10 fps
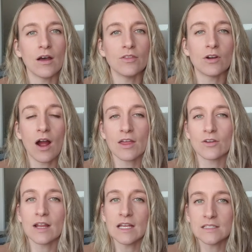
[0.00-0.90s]
they're
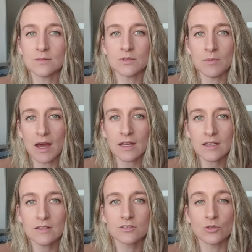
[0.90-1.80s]
either
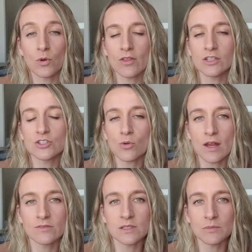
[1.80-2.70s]
asymptomatic, so while they don't
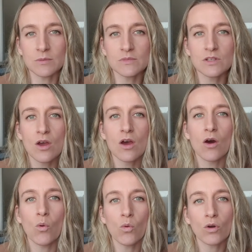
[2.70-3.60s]
have symptoms,
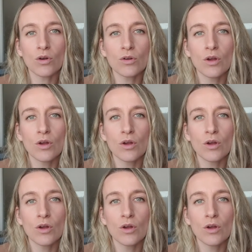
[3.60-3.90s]
or